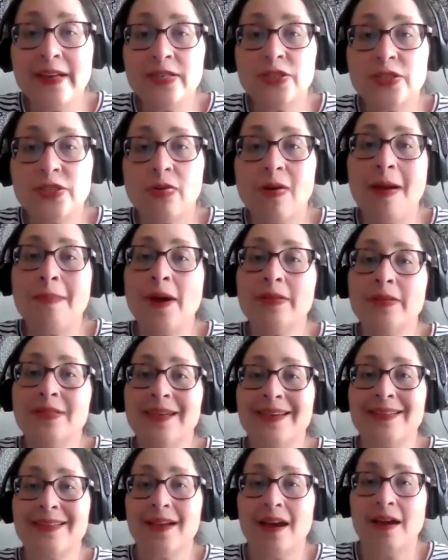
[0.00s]
find you. I'm on
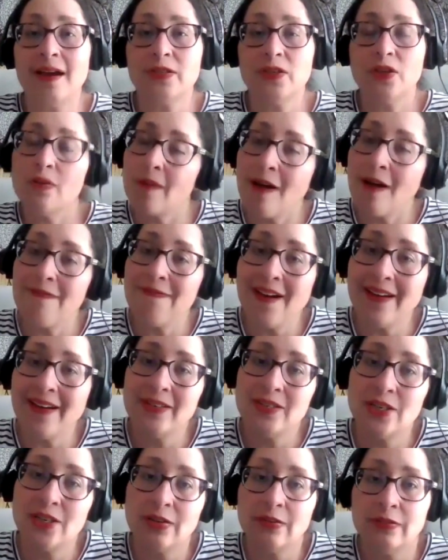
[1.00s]
TikTok too. I'll
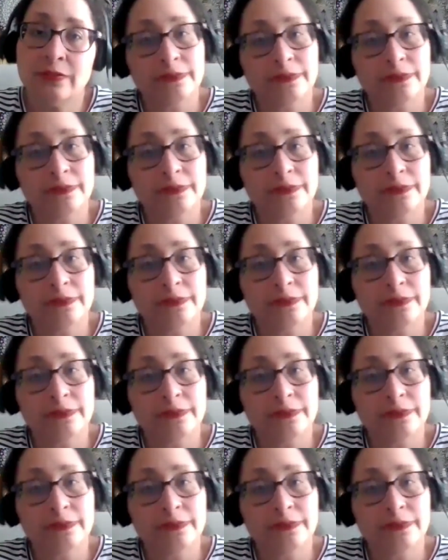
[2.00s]
find you.